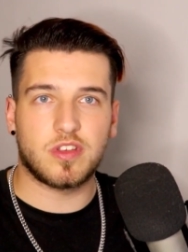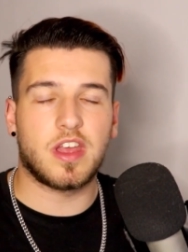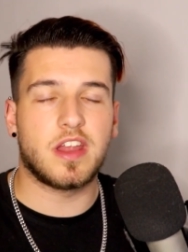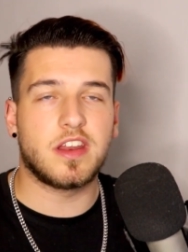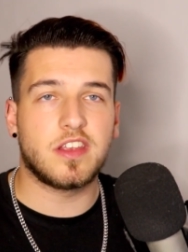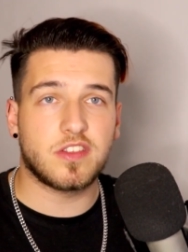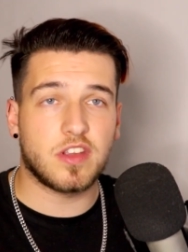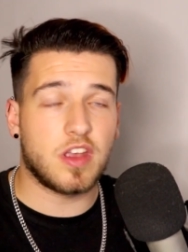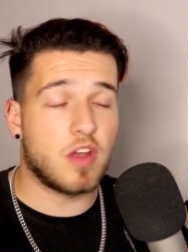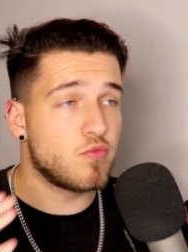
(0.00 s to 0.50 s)
and
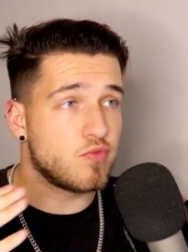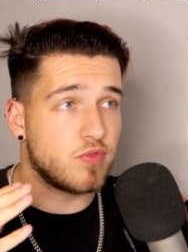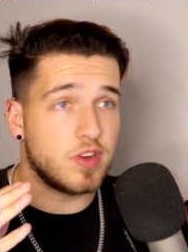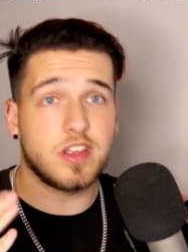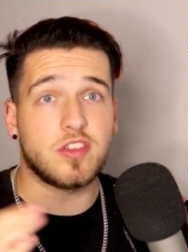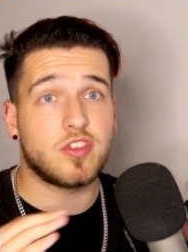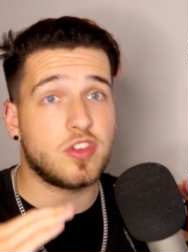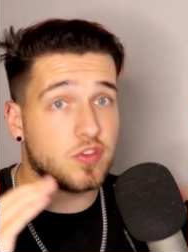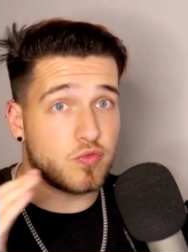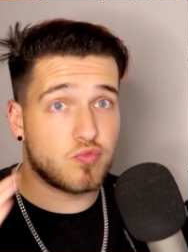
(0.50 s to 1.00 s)
it's a re
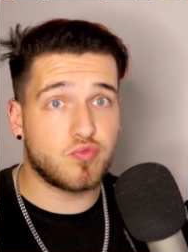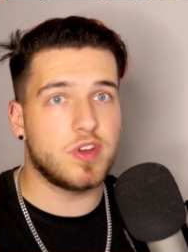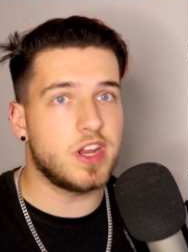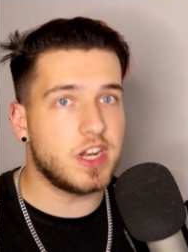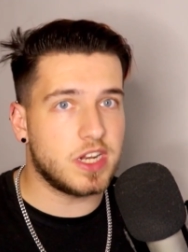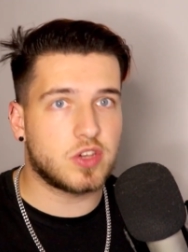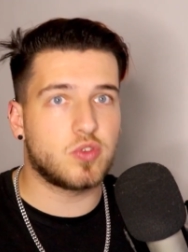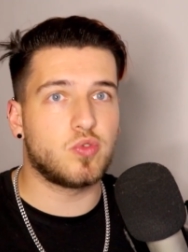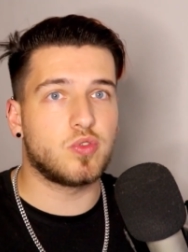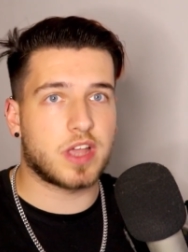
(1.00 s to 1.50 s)
she's a
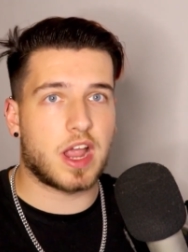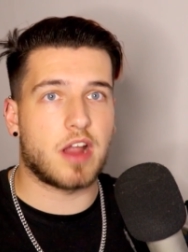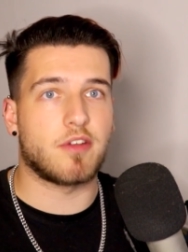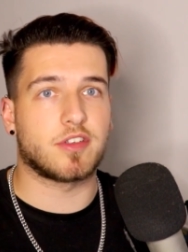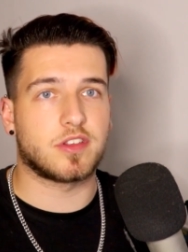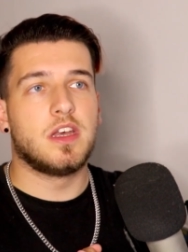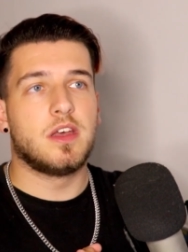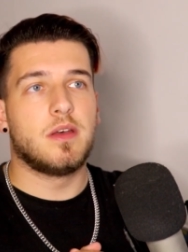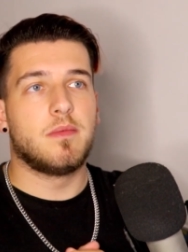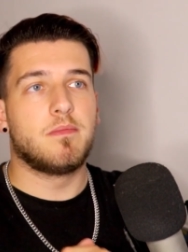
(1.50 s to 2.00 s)
really cool
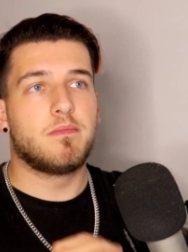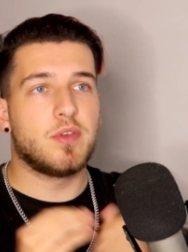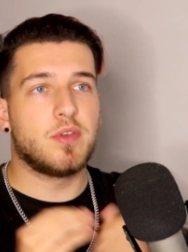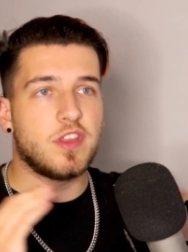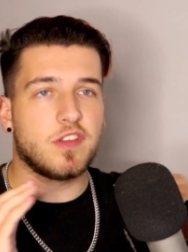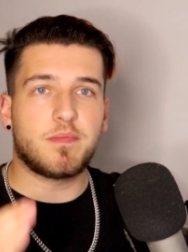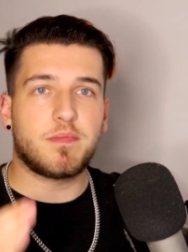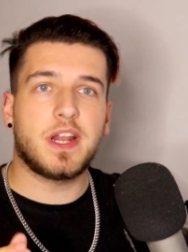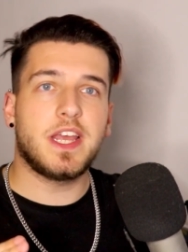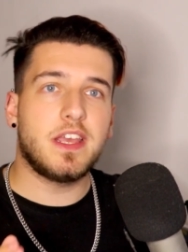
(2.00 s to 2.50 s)
character. But
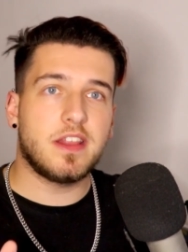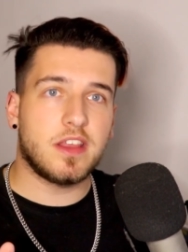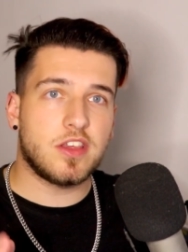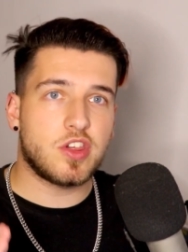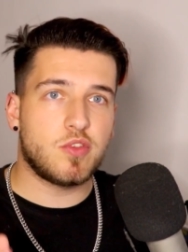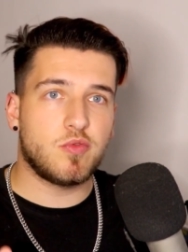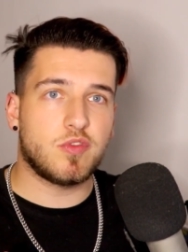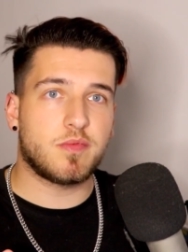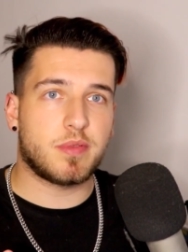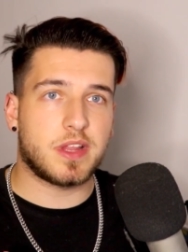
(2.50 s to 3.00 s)
this player that
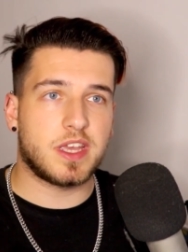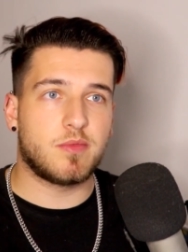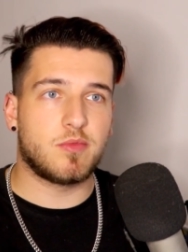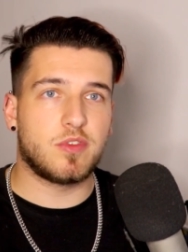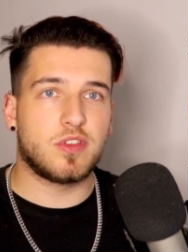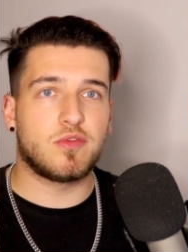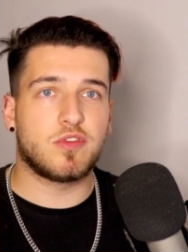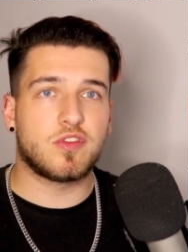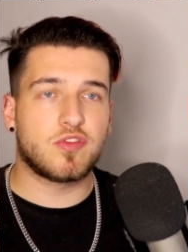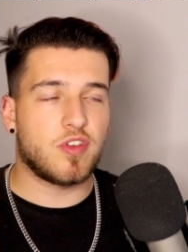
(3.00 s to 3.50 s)
she was playing
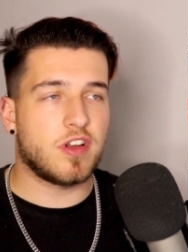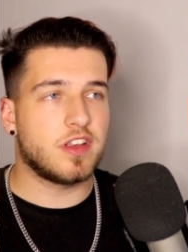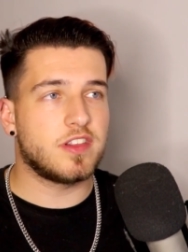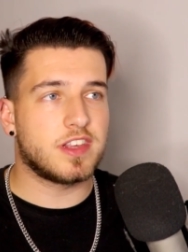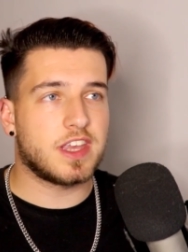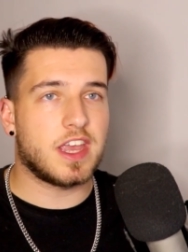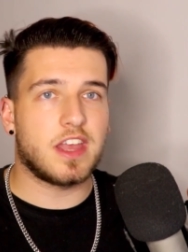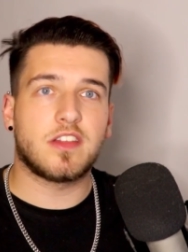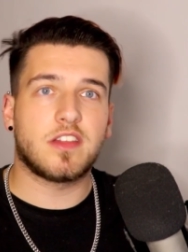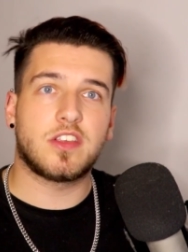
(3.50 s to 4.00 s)
with was trying to
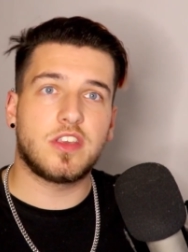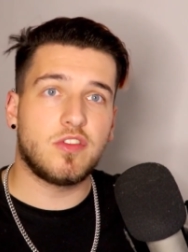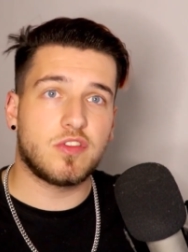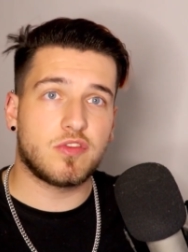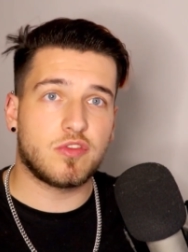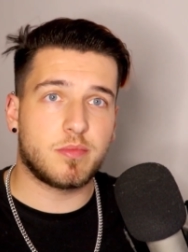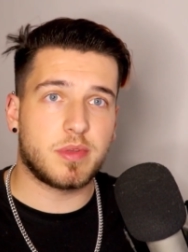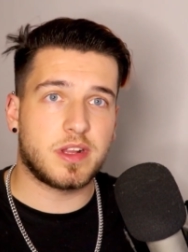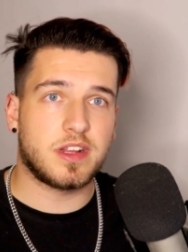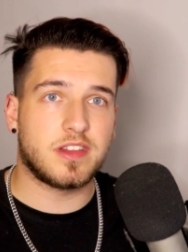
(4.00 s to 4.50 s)
get her to use her
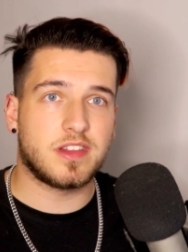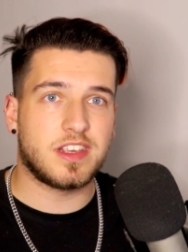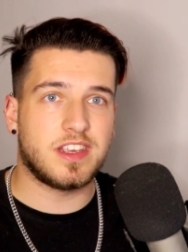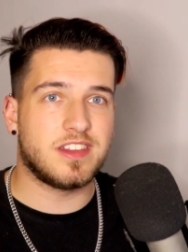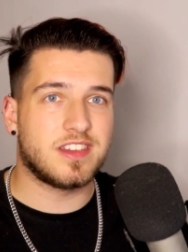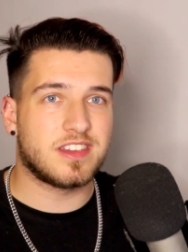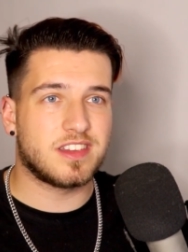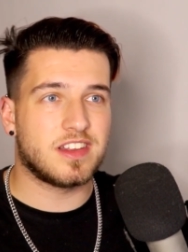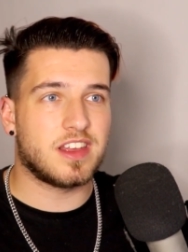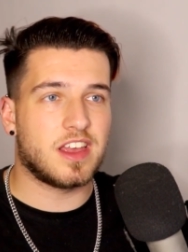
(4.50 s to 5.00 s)

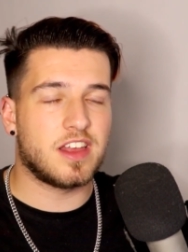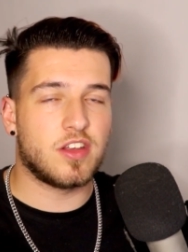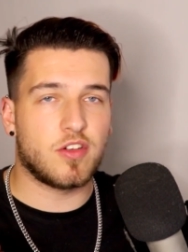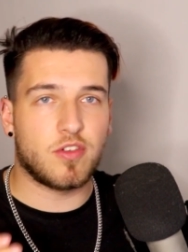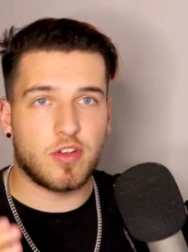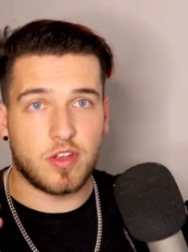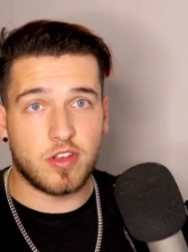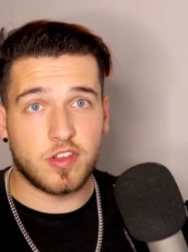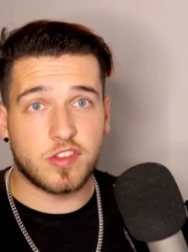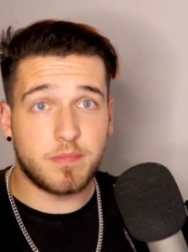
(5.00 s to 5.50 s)
abilities, and her,
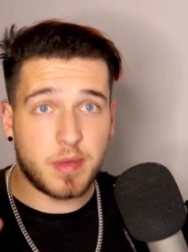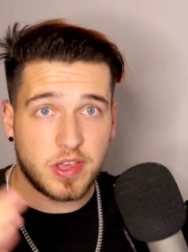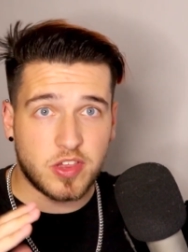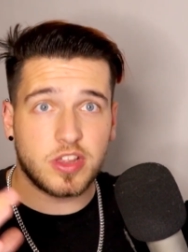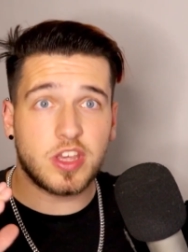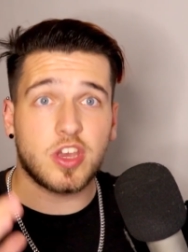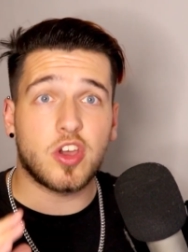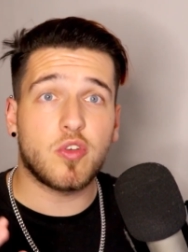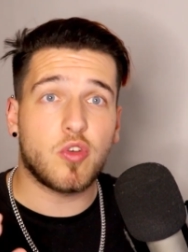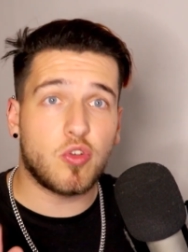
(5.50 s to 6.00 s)

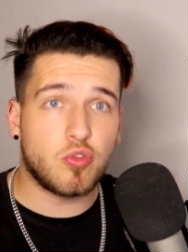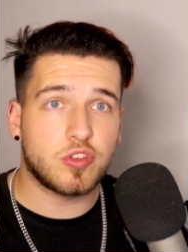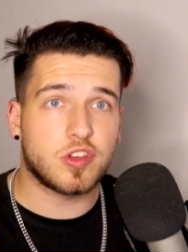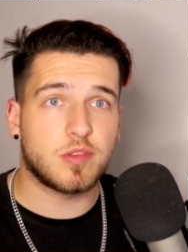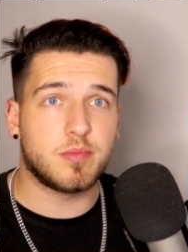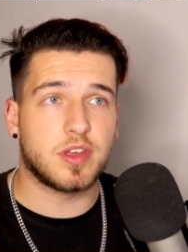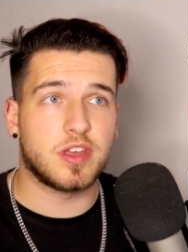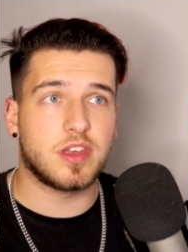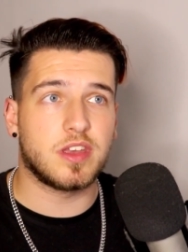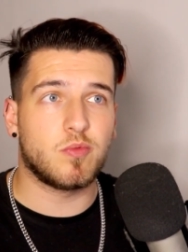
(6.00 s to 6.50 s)
especially her
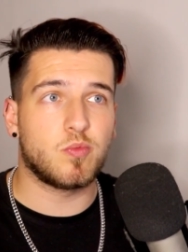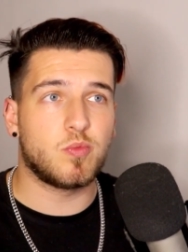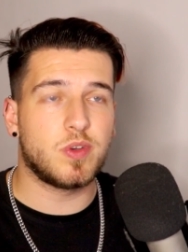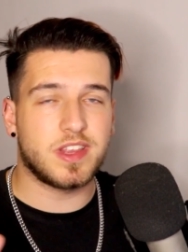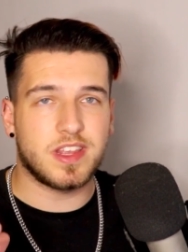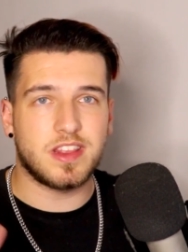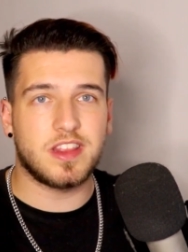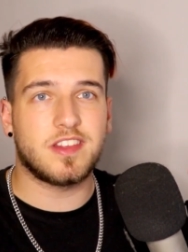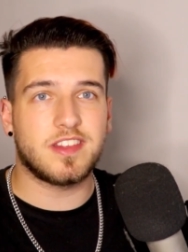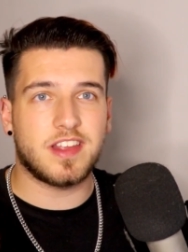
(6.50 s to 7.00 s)
ultimate,
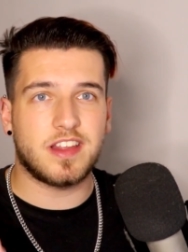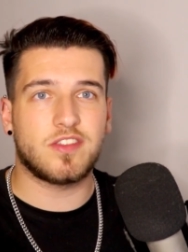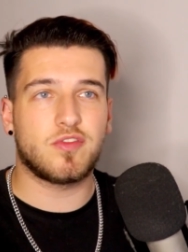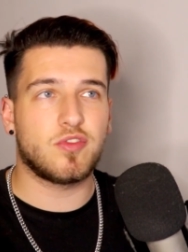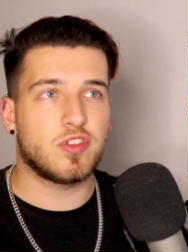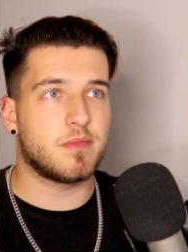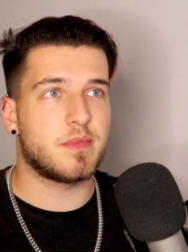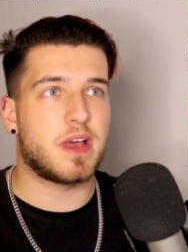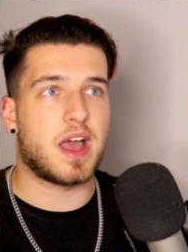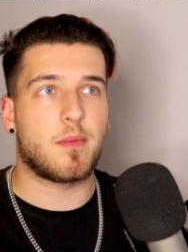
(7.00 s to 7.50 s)
within the center of
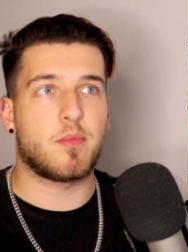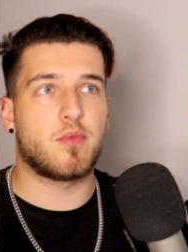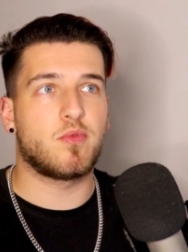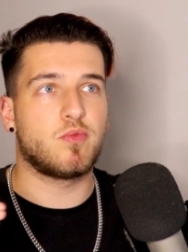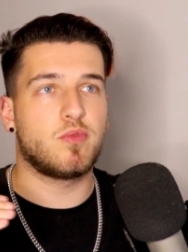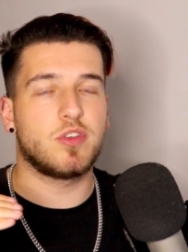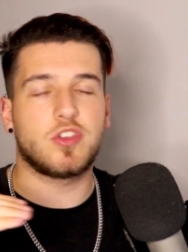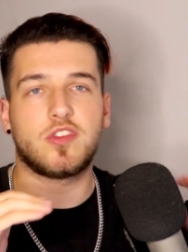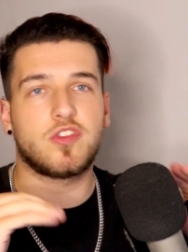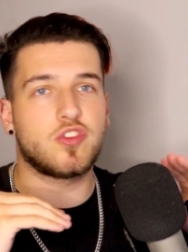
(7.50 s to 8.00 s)
the map,
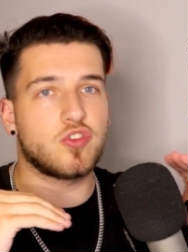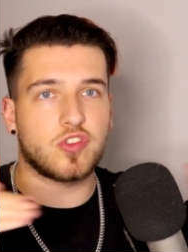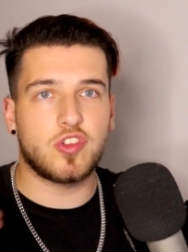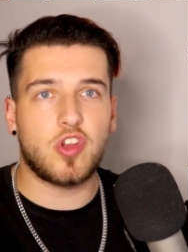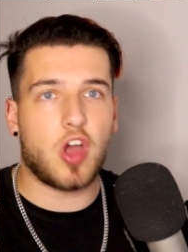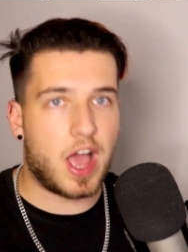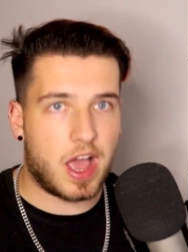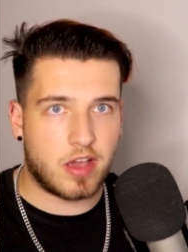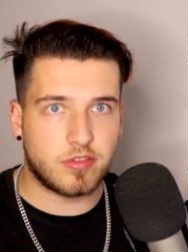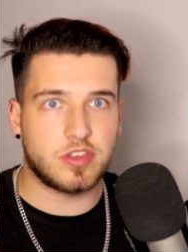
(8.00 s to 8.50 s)
which is just
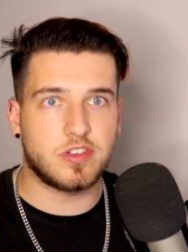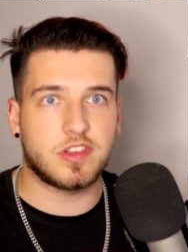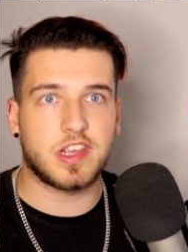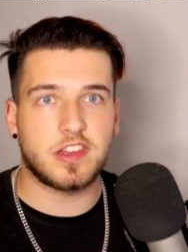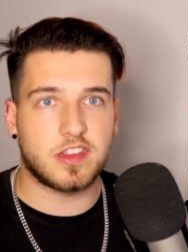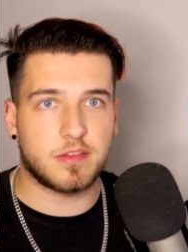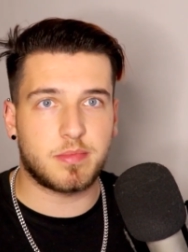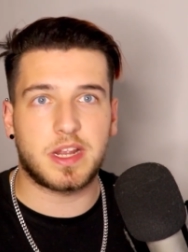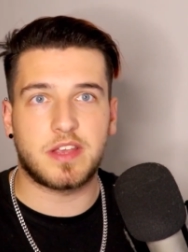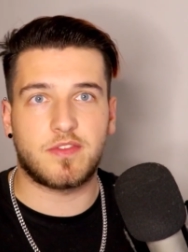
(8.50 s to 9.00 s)
not how you tend
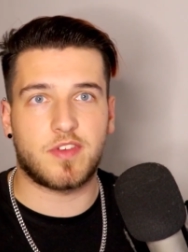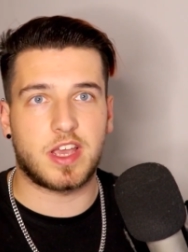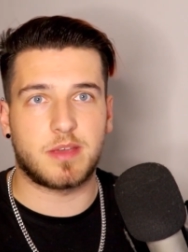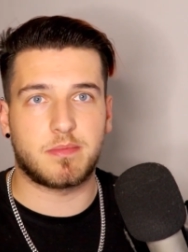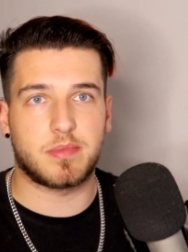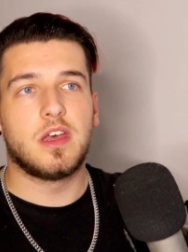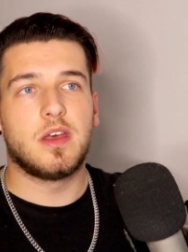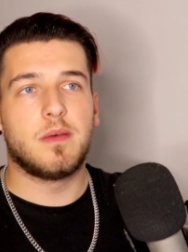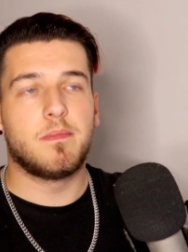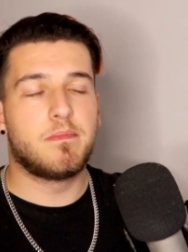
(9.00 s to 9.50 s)
to play Viper.